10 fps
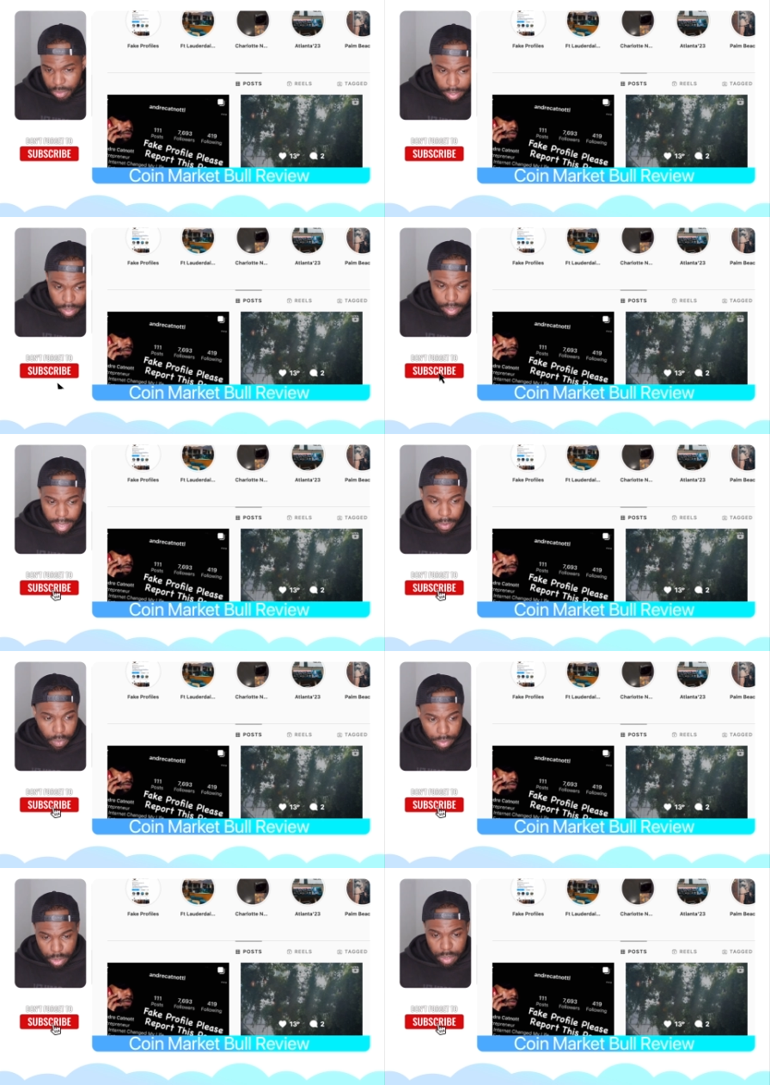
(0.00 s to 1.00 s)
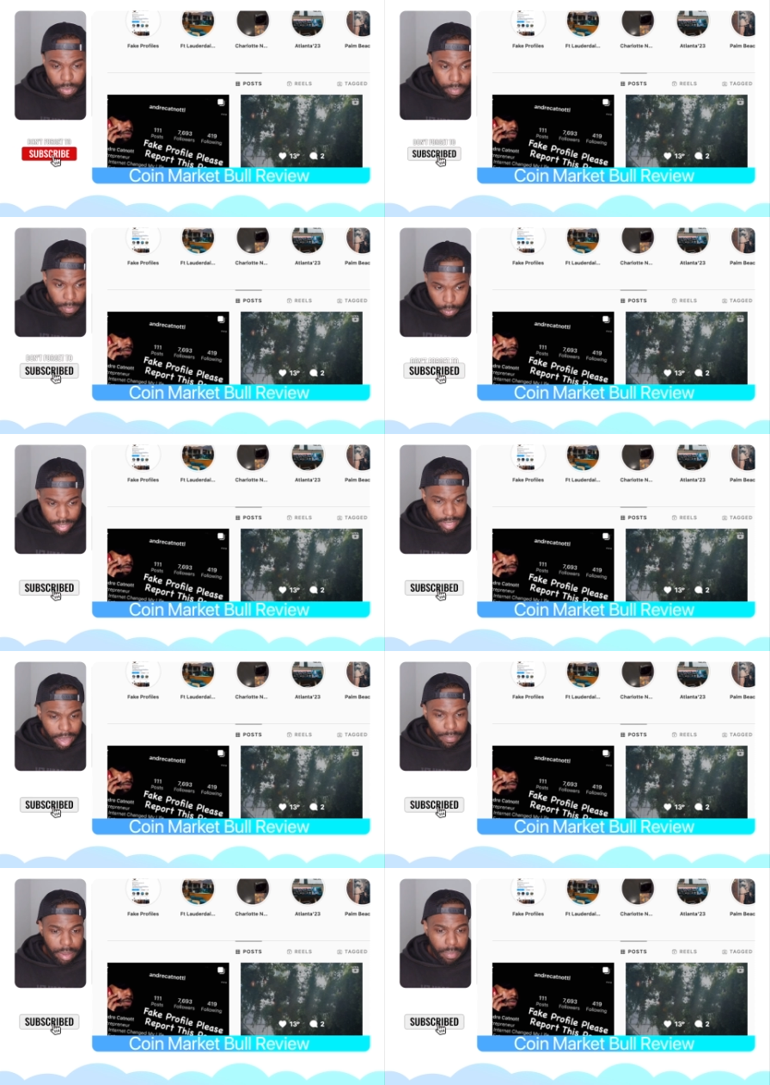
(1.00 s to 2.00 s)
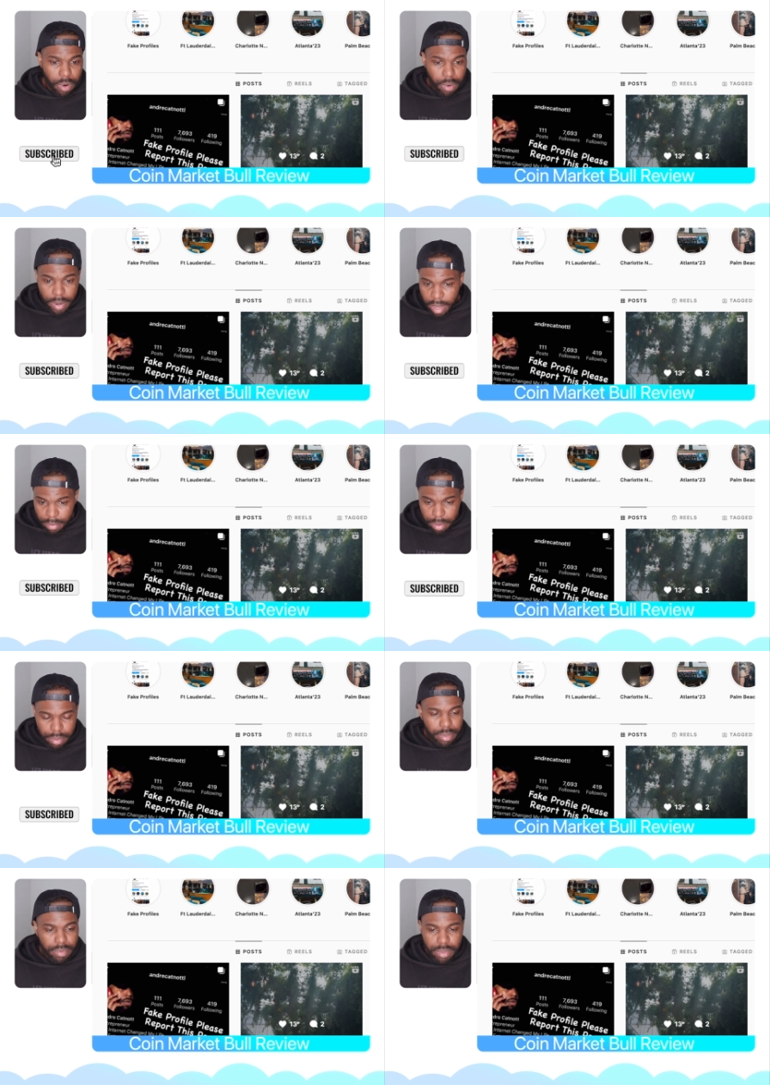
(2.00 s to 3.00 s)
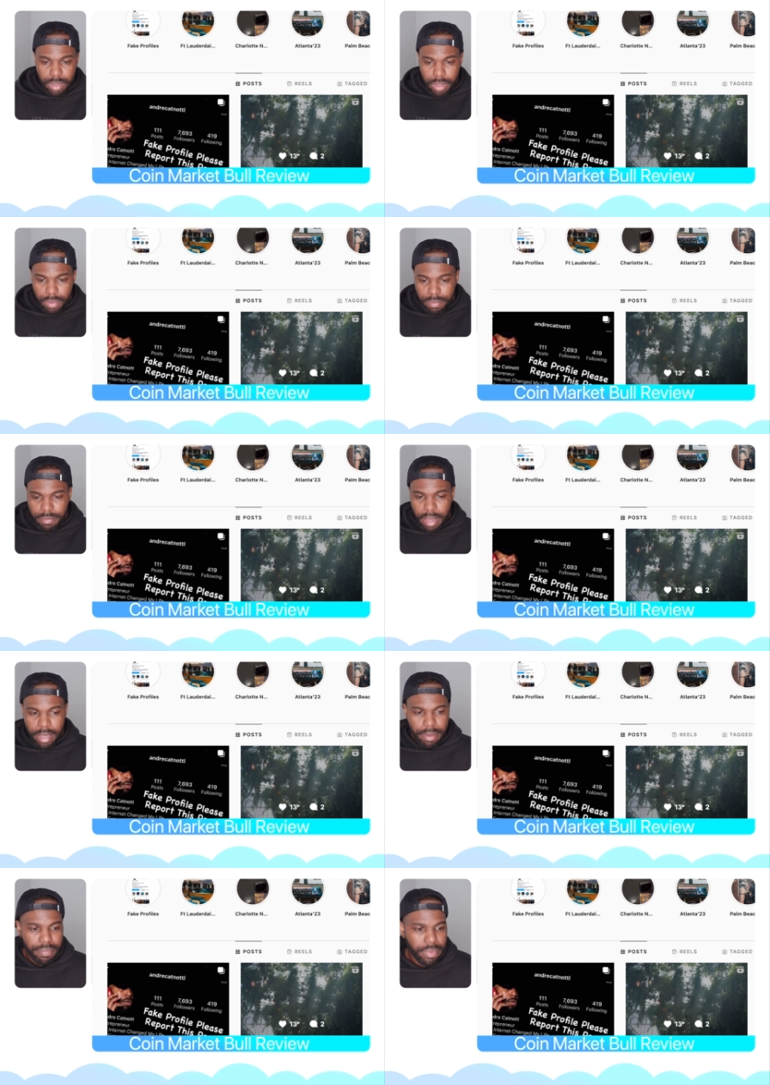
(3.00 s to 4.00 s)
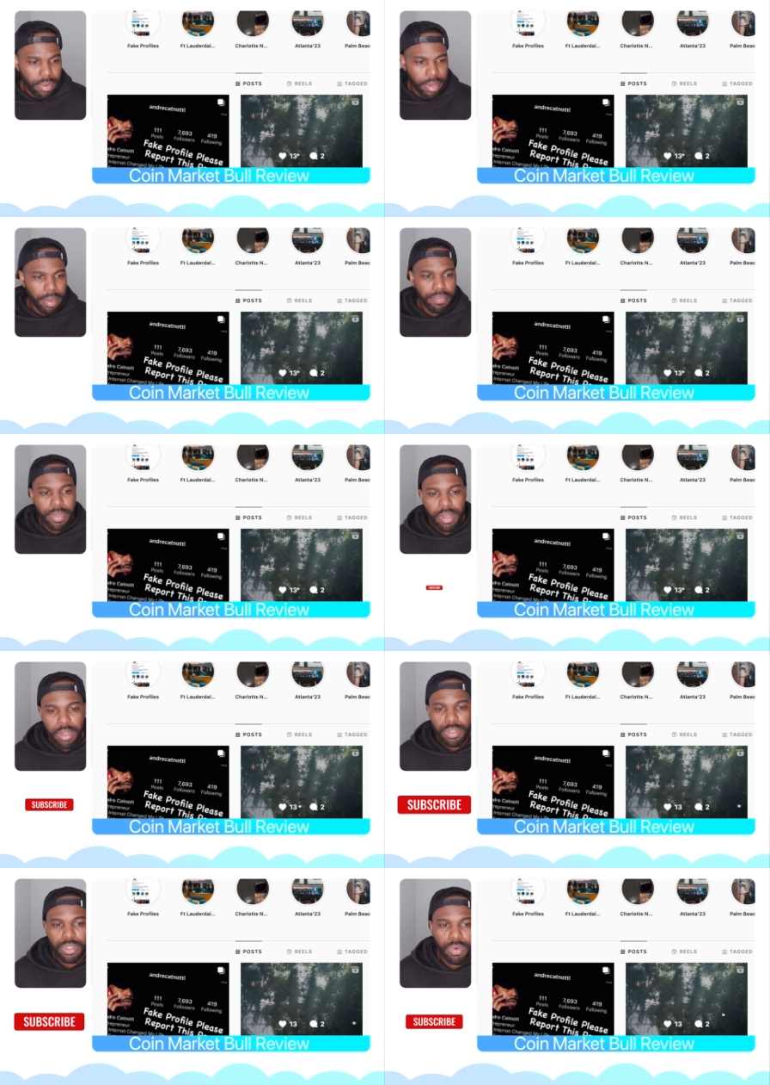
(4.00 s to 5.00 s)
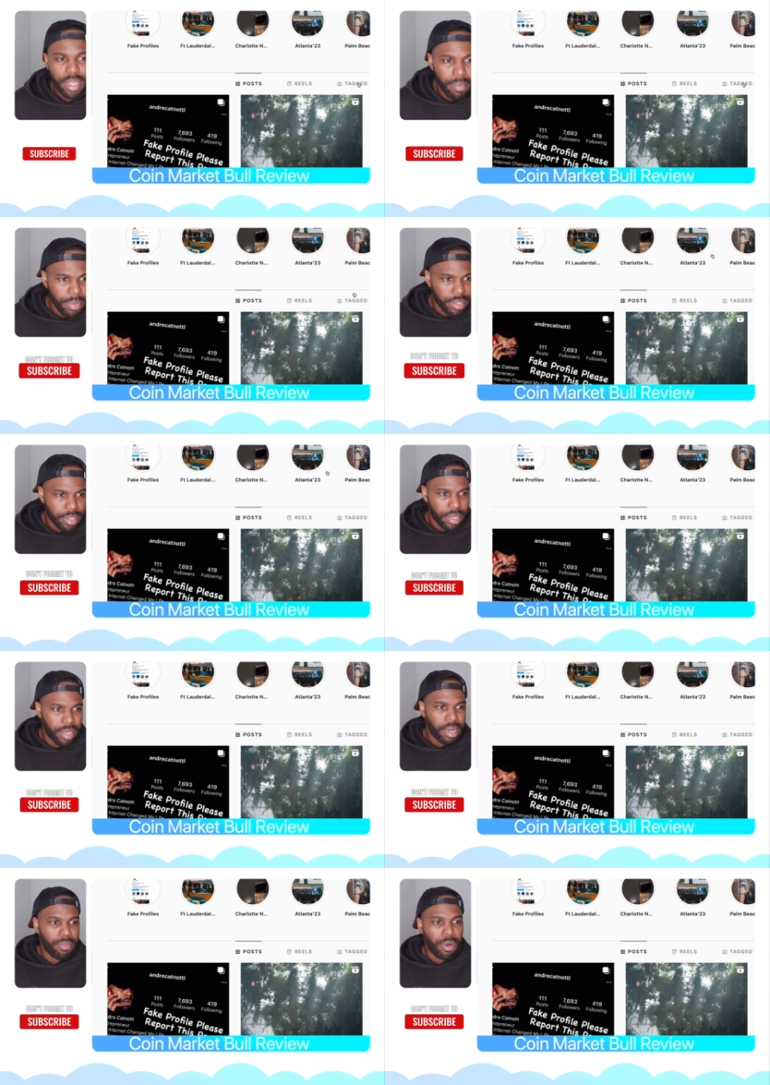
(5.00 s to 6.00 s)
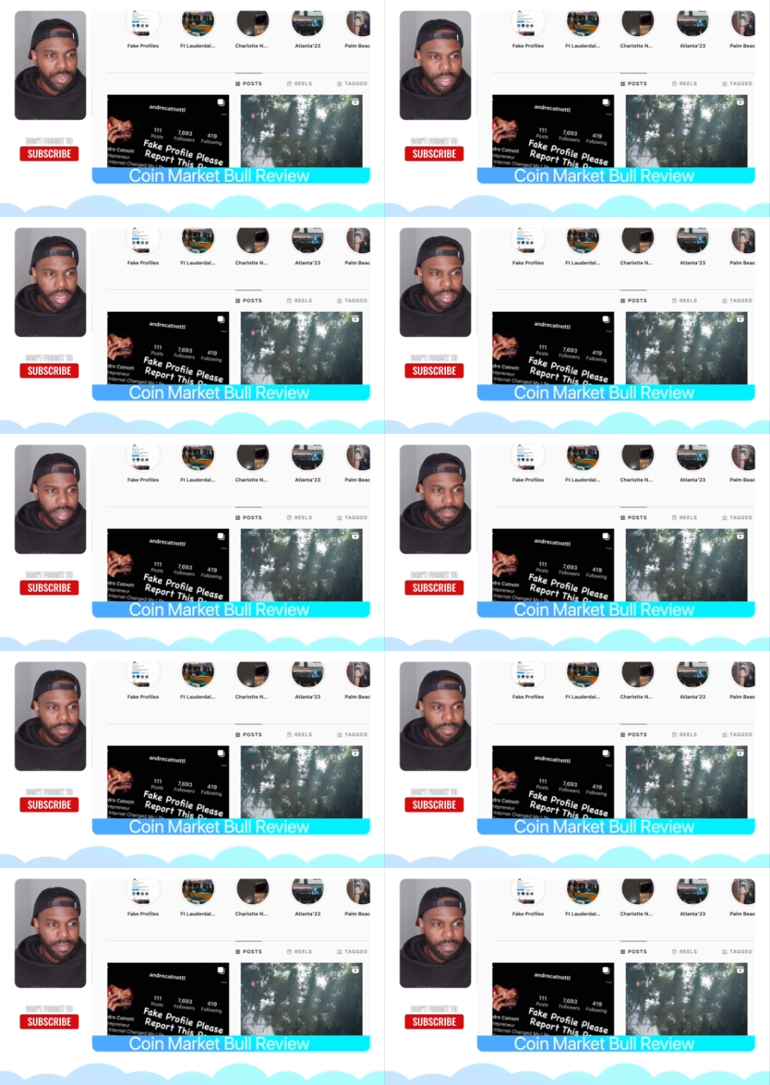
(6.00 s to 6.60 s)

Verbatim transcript: Uh, that want you to WhatsApp them or whatever, fake. Okay, so with that being said, I'm Andre Catnott.